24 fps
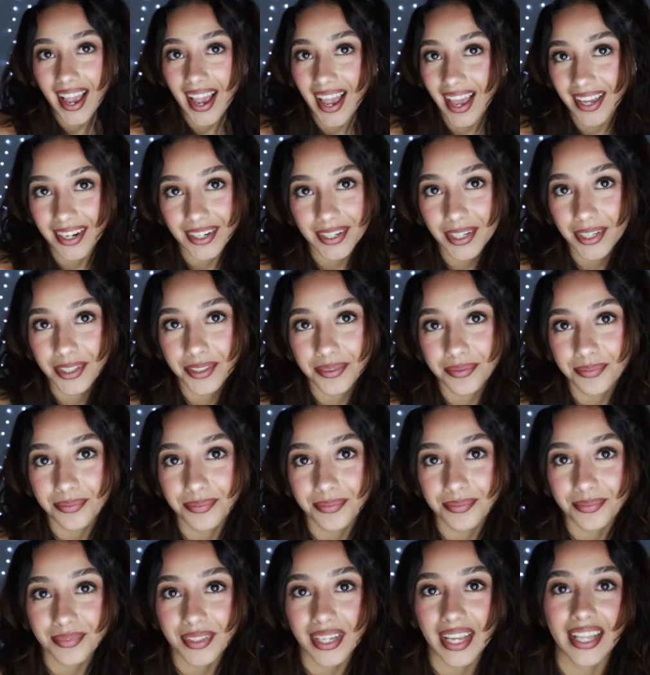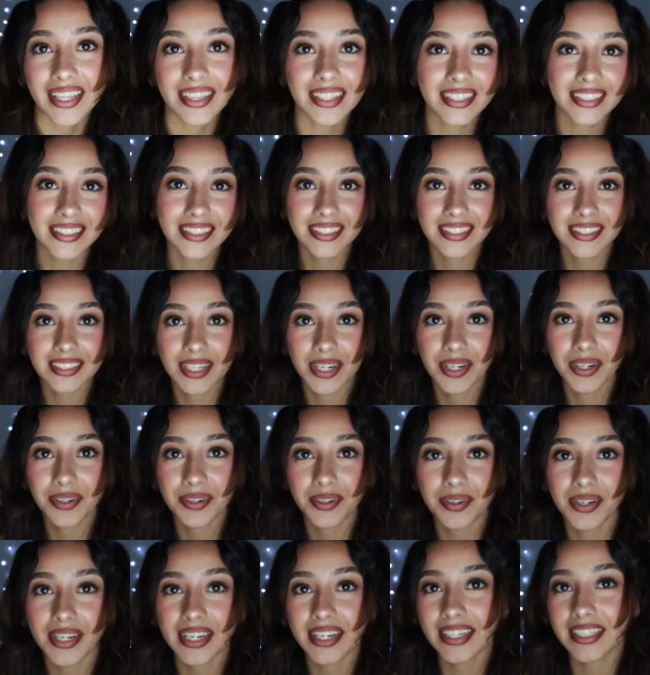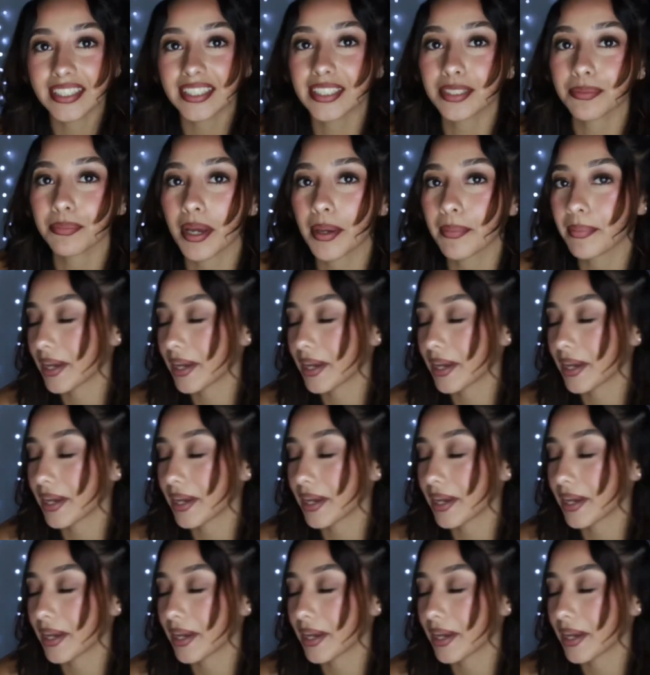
I don't know it looks so here's my